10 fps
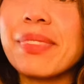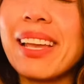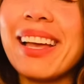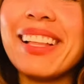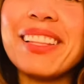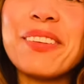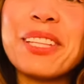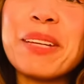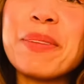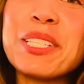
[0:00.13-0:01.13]
Hello
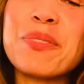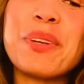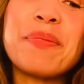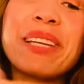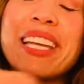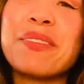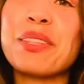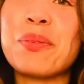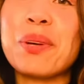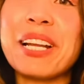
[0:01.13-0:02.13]
Libras, we begin
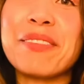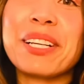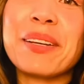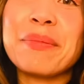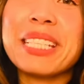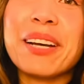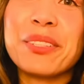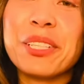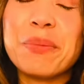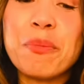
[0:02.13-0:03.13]
with a whatever comes
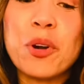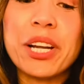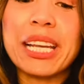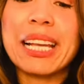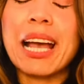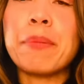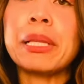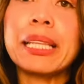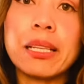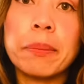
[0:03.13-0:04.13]
out. Good morning. I'm
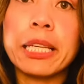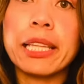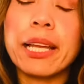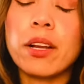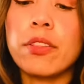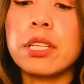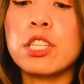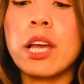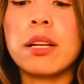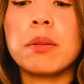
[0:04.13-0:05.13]
a little bit late on the
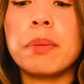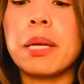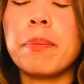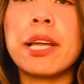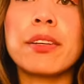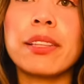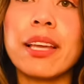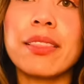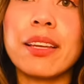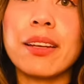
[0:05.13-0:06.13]
channel, but better
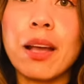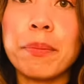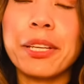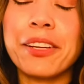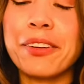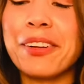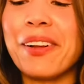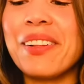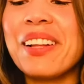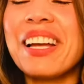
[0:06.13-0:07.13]
late than not be here at
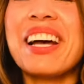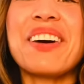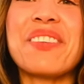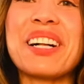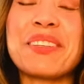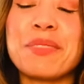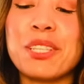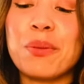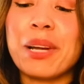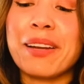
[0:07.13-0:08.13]
all. Welcome
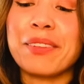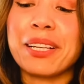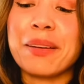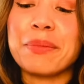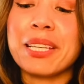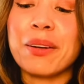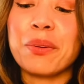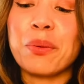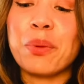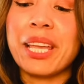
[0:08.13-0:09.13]
to the whatever comes
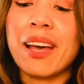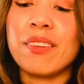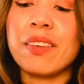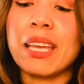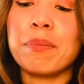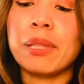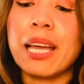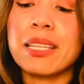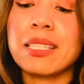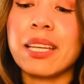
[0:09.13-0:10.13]
out. We have a
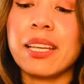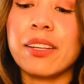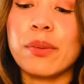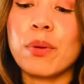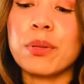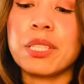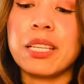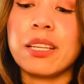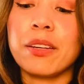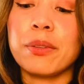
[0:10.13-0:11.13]
blessed here,
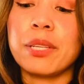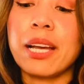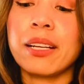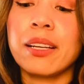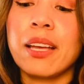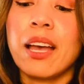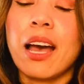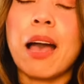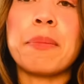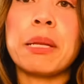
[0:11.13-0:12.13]
Rosie Tarot deck.
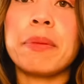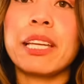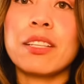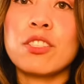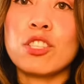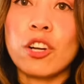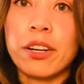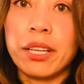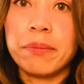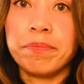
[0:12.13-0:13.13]
I'm going to begin
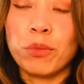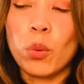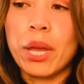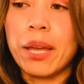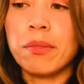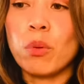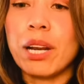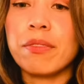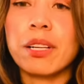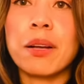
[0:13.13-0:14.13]
starting, okay?
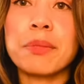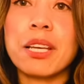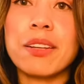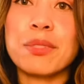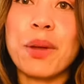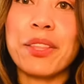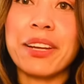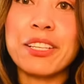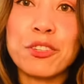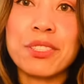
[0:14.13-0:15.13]
Whatever comes out is rather
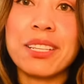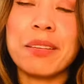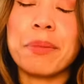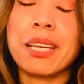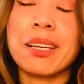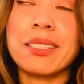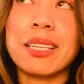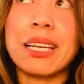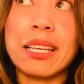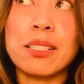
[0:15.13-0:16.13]
interesting because
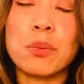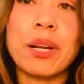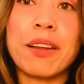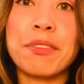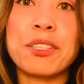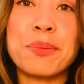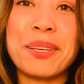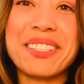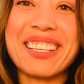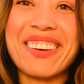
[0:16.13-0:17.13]
it is whatever
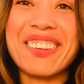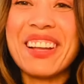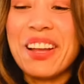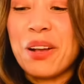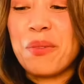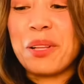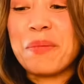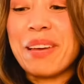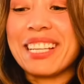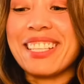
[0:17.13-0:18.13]
spills out.
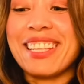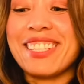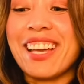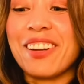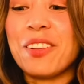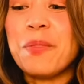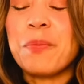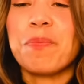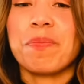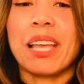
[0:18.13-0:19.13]
Welcome back to the channel.
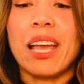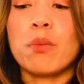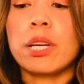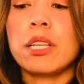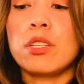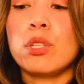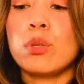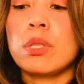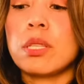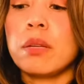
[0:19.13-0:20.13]
And we're going to
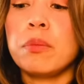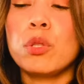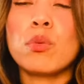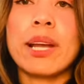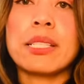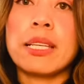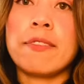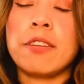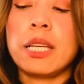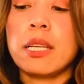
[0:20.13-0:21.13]
do Sun, Moon,
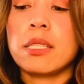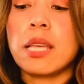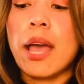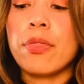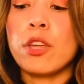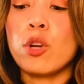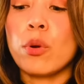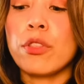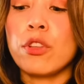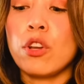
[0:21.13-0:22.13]
Rising, Venus, and the
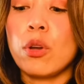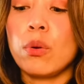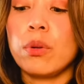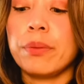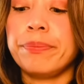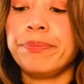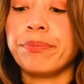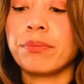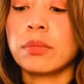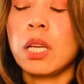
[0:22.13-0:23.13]
North Node.
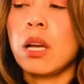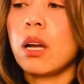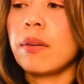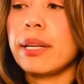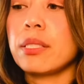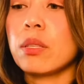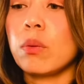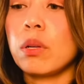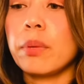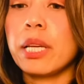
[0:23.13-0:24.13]
All right, so
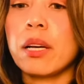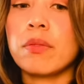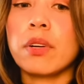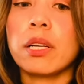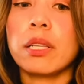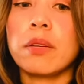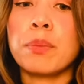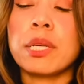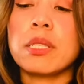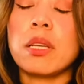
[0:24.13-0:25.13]
what do we got for our
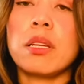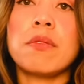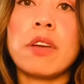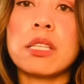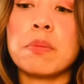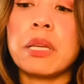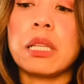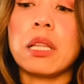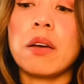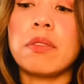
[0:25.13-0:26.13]
Libras? An
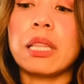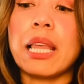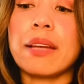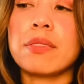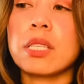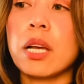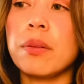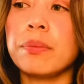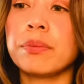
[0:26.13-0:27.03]
investment, love, and lifestyle.